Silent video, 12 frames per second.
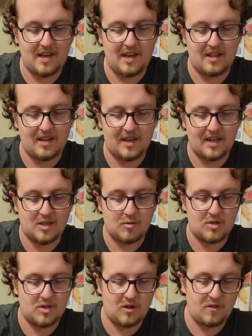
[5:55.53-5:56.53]
and then I got to
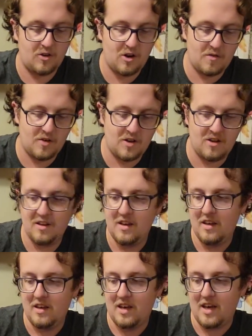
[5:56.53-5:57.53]
resolve Nerval
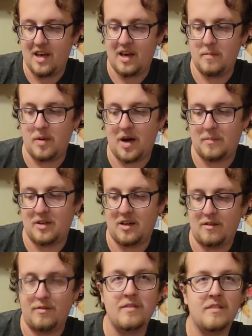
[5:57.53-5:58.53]
and popped
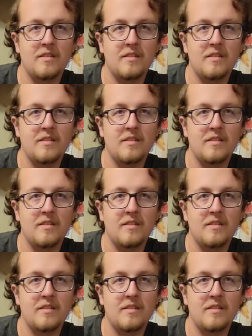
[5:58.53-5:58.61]
off.